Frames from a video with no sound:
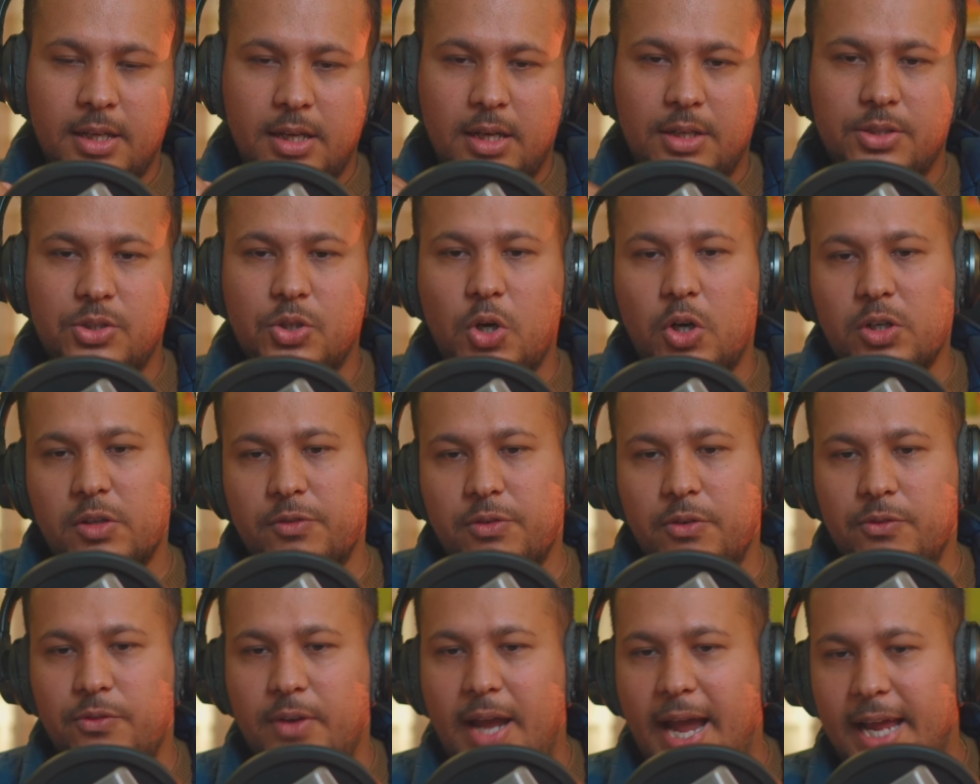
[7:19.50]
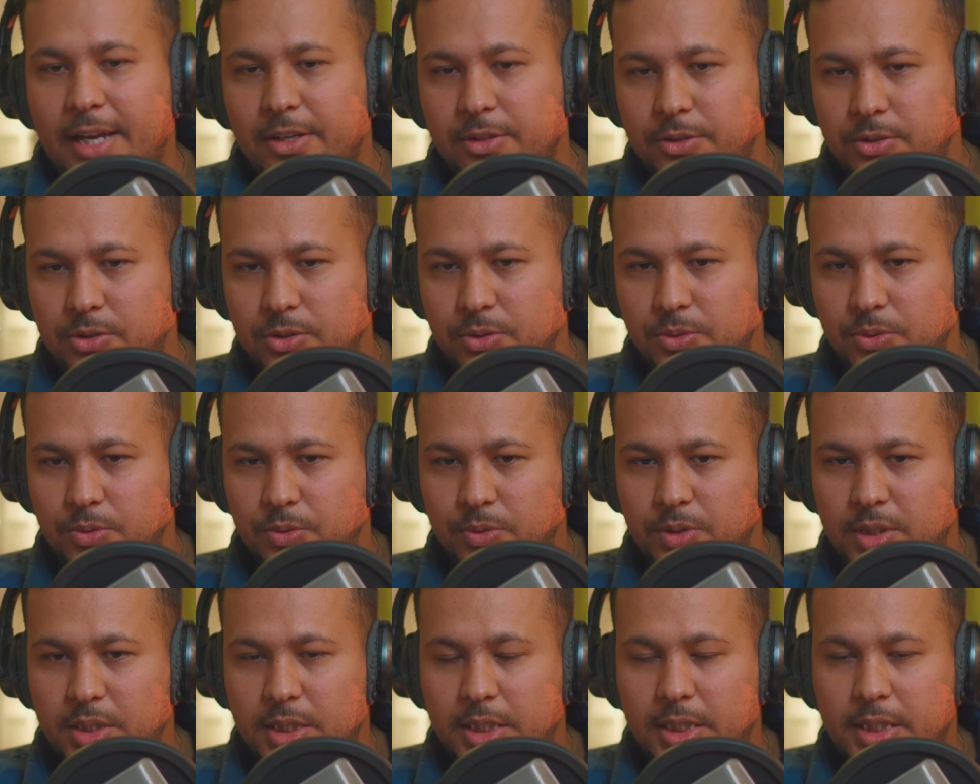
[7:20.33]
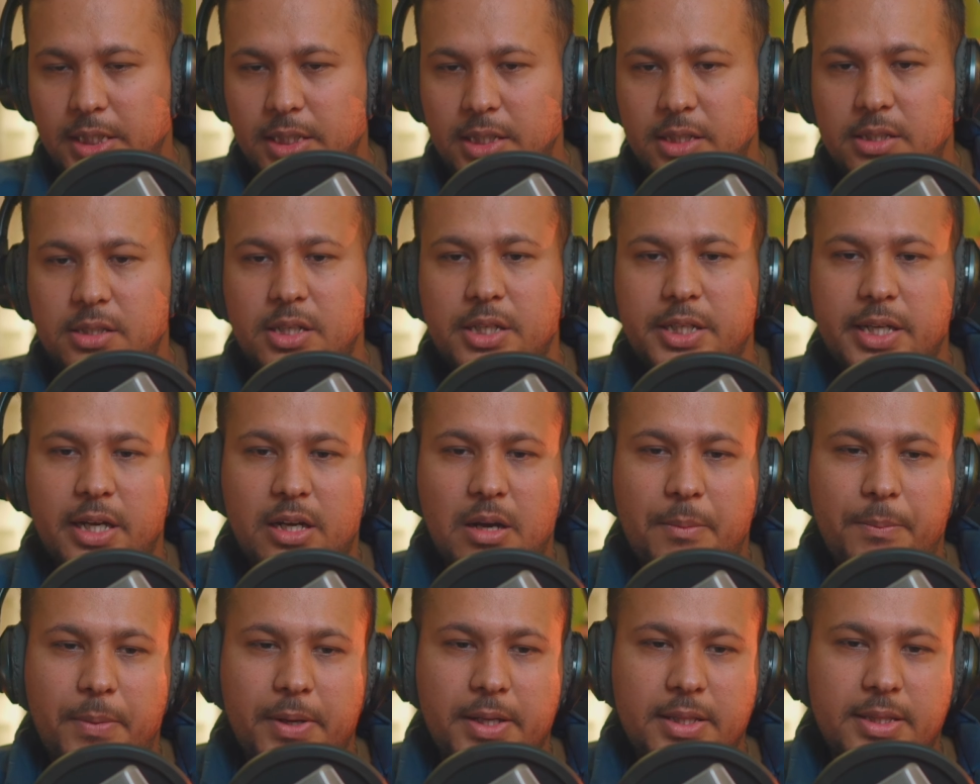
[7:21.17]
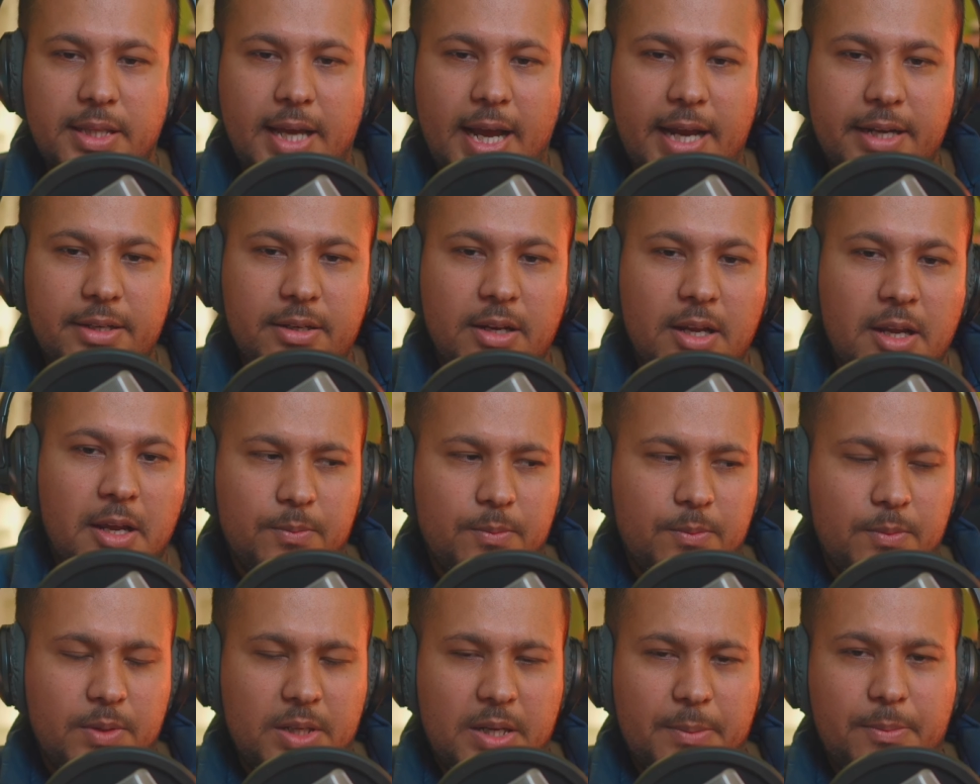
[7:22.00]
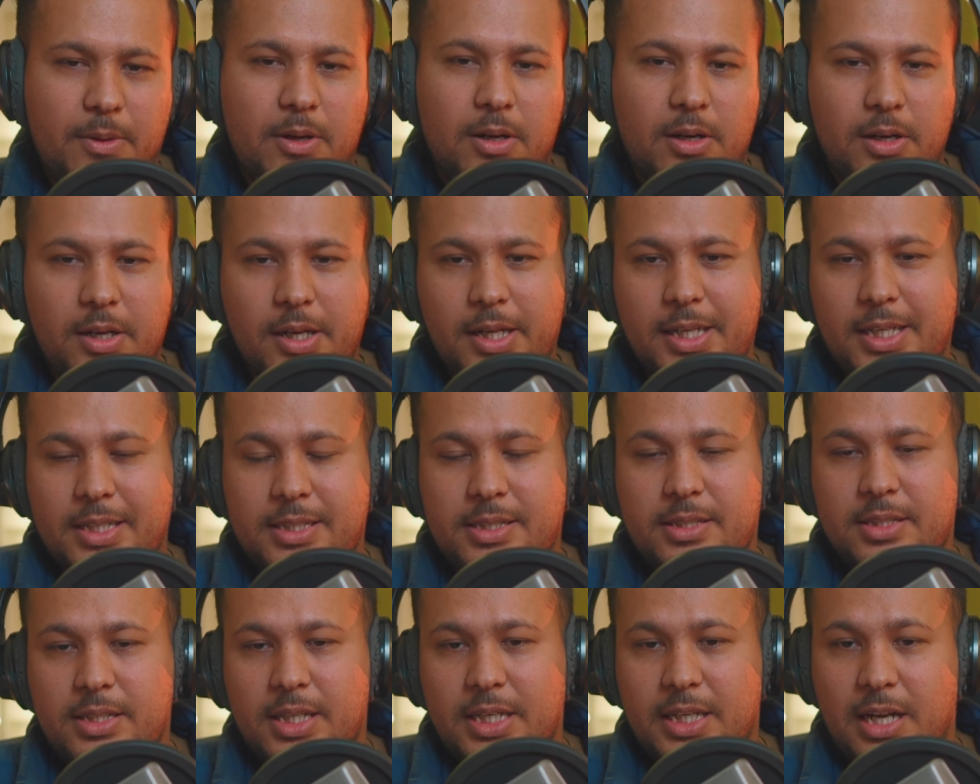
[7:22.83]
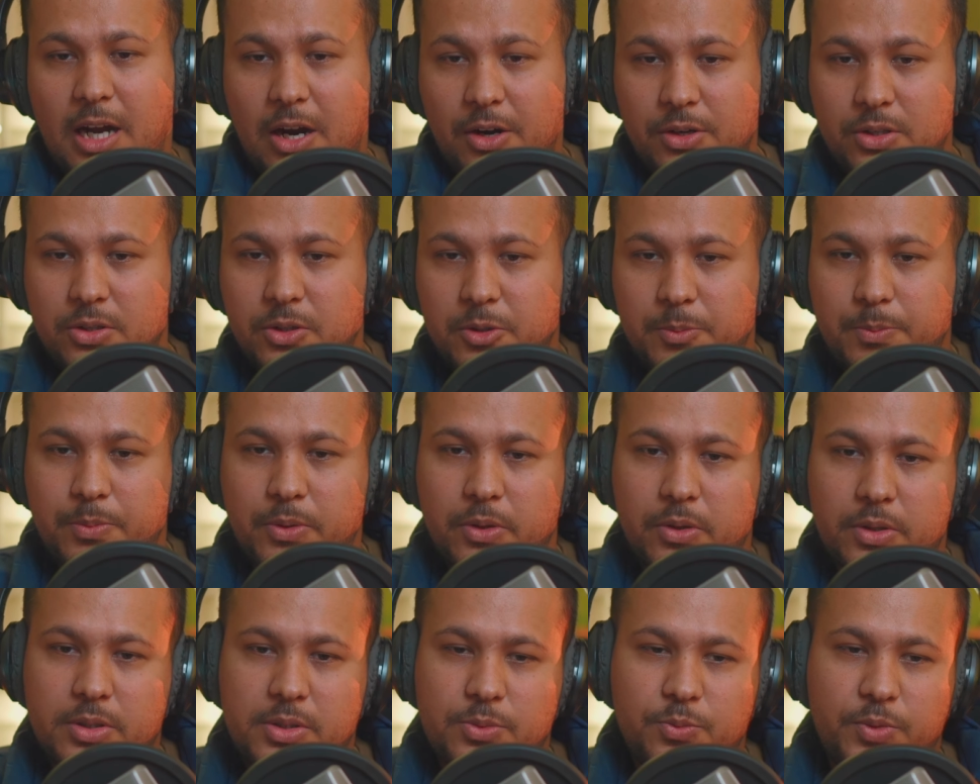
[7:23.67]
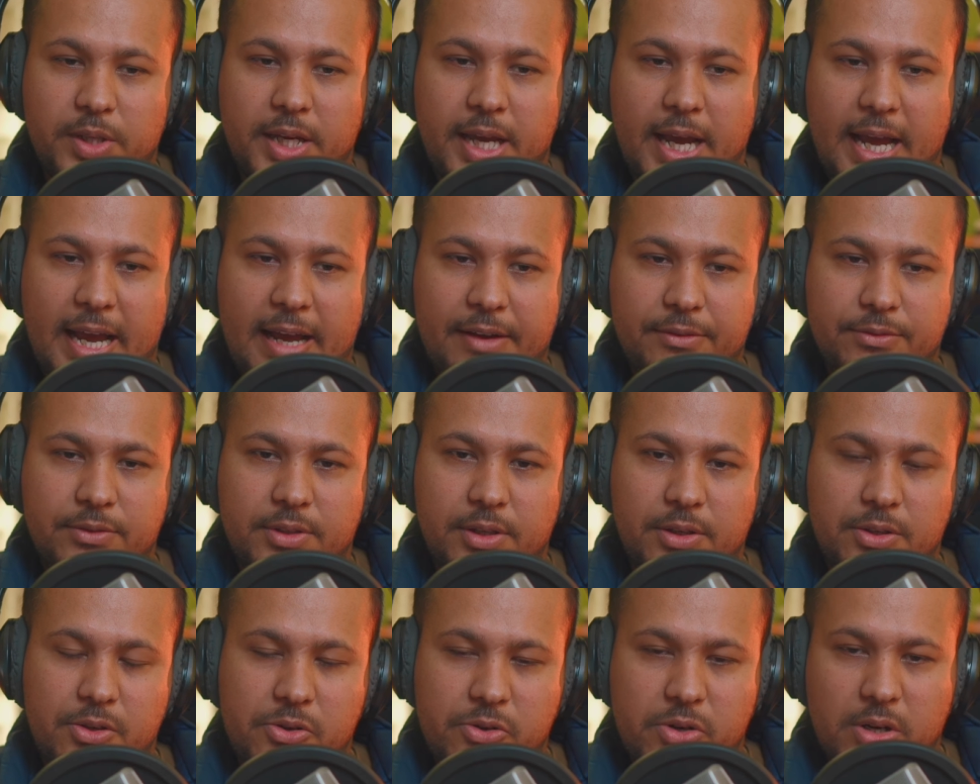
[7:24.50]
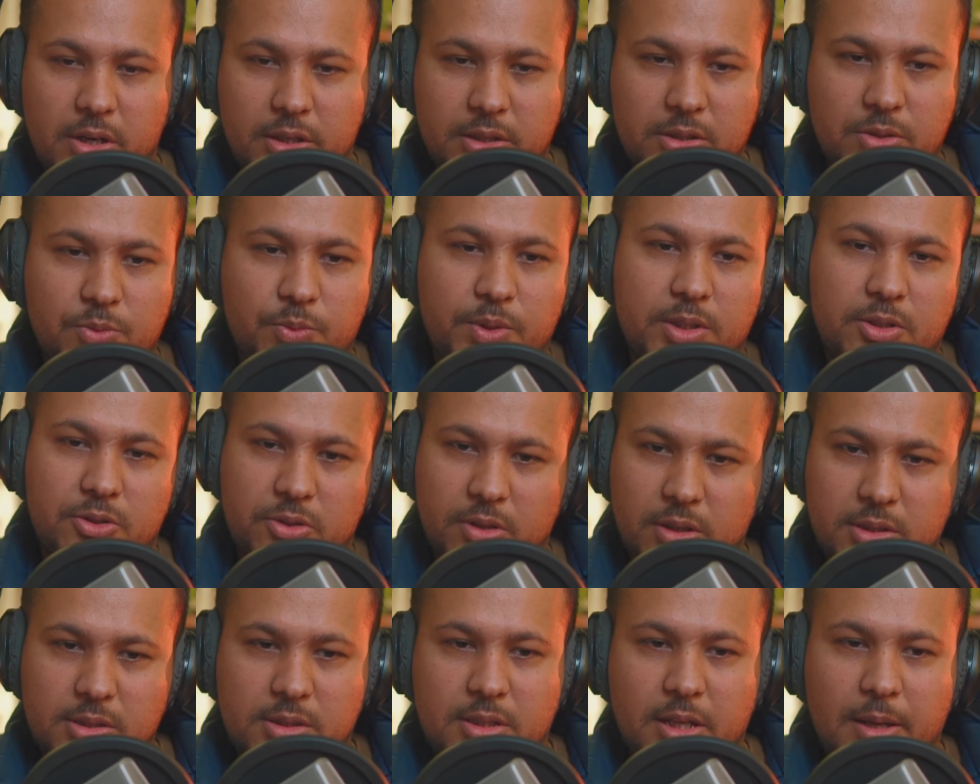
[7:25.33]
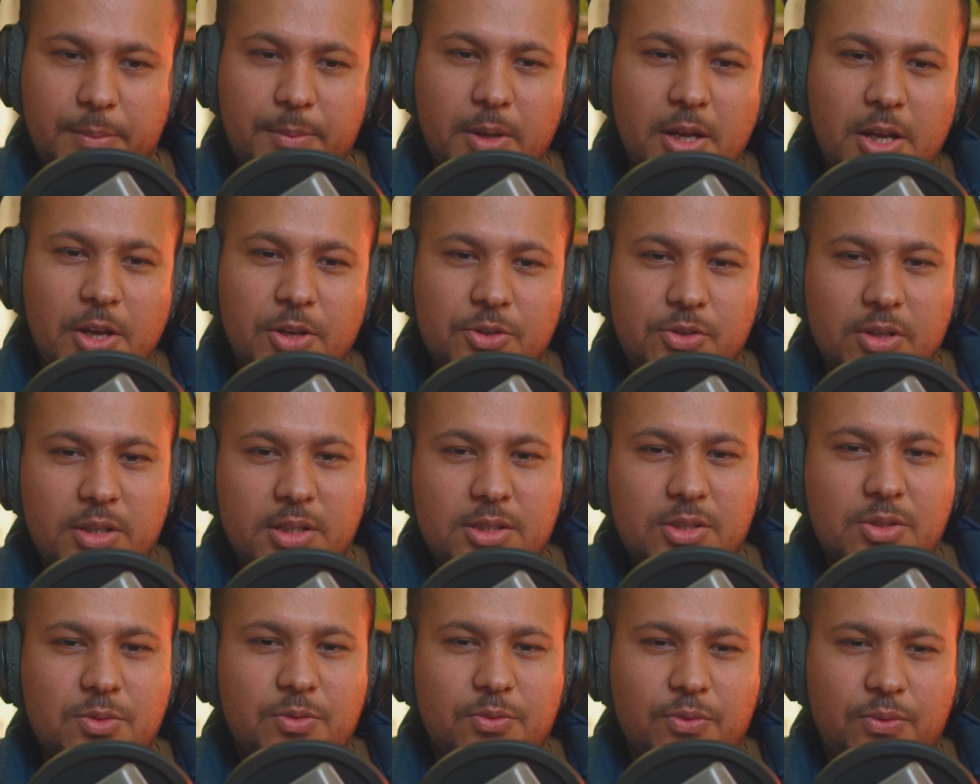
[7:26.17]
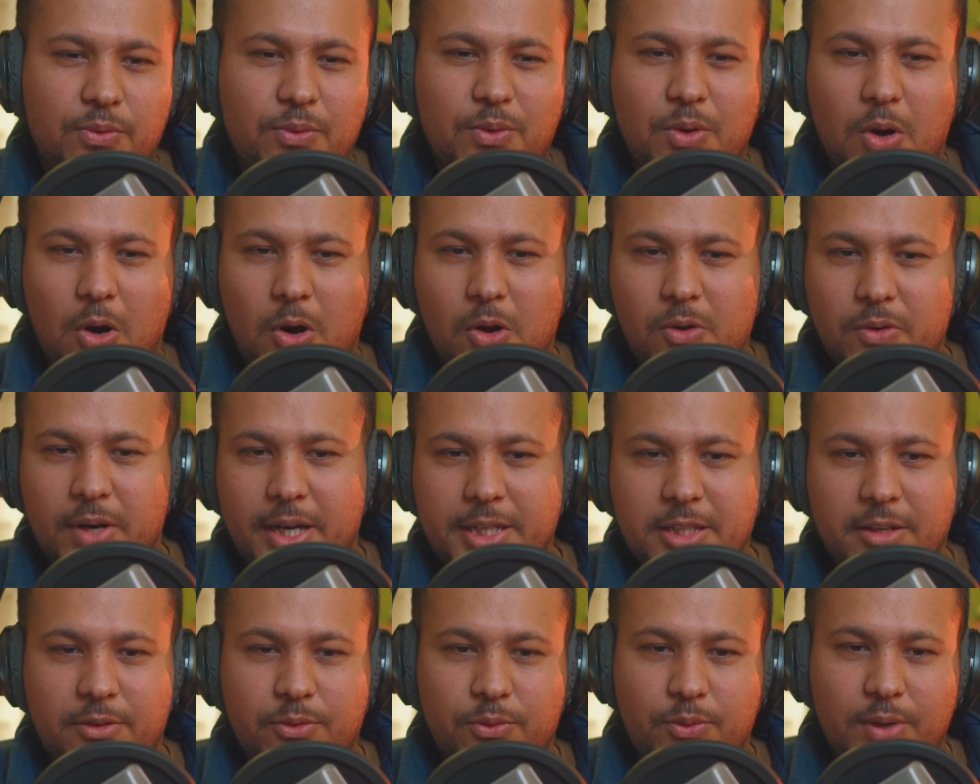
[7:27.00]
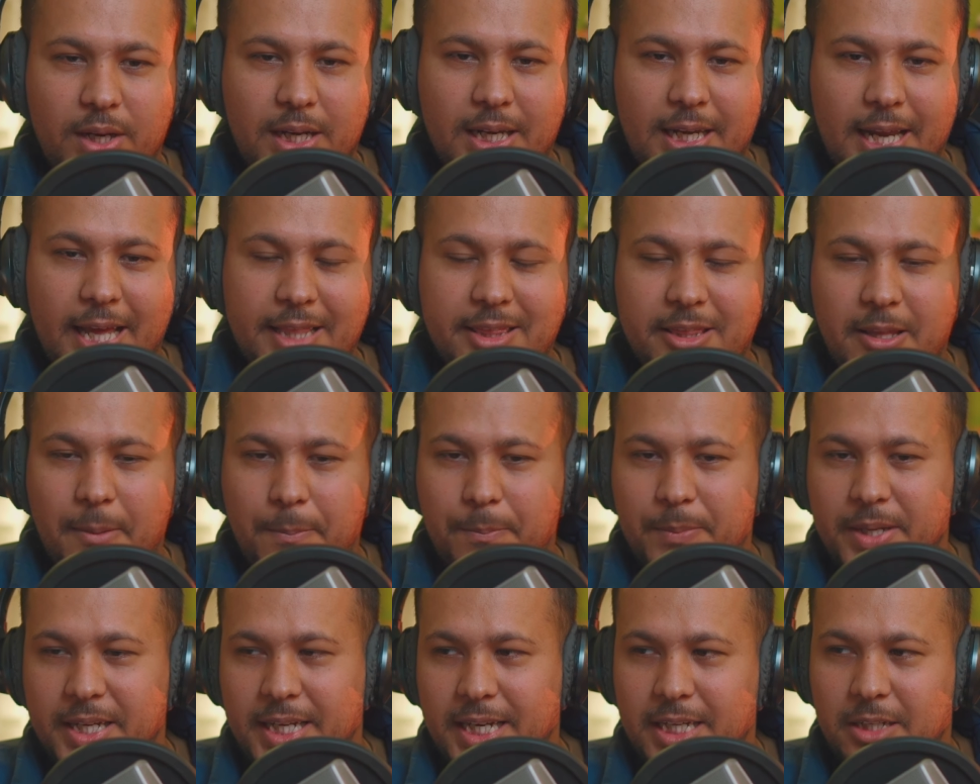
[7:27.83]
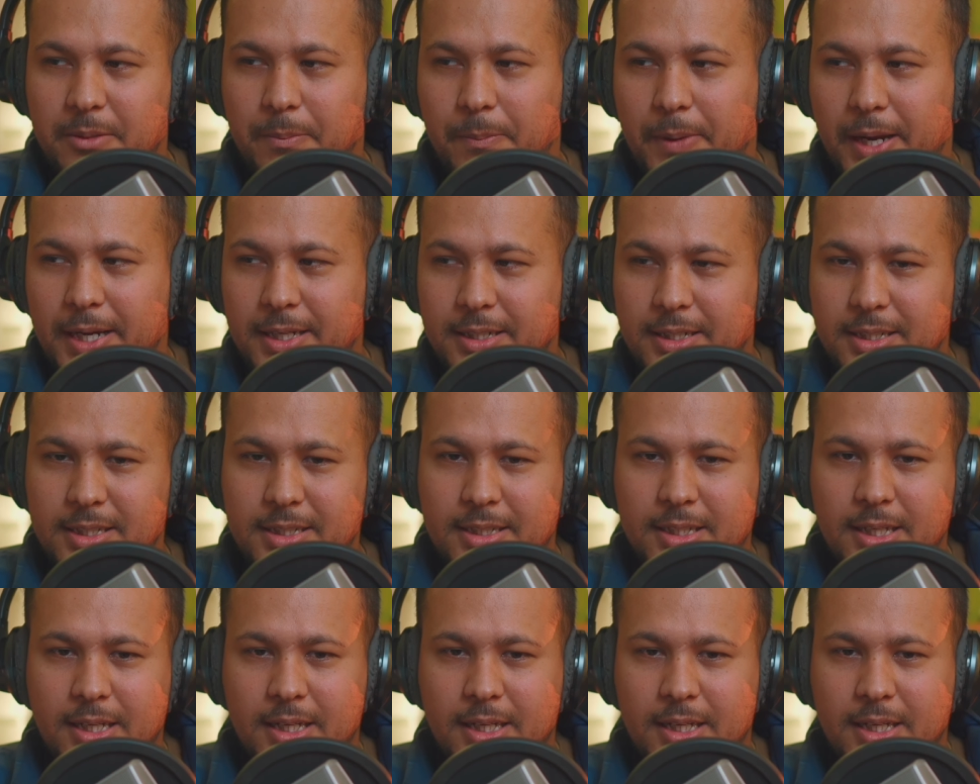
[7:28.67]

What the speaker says: a sort of a value to the East India Company that Nepal is in our good books. We have their trust. We trust them. So it's all right if we let them be independent.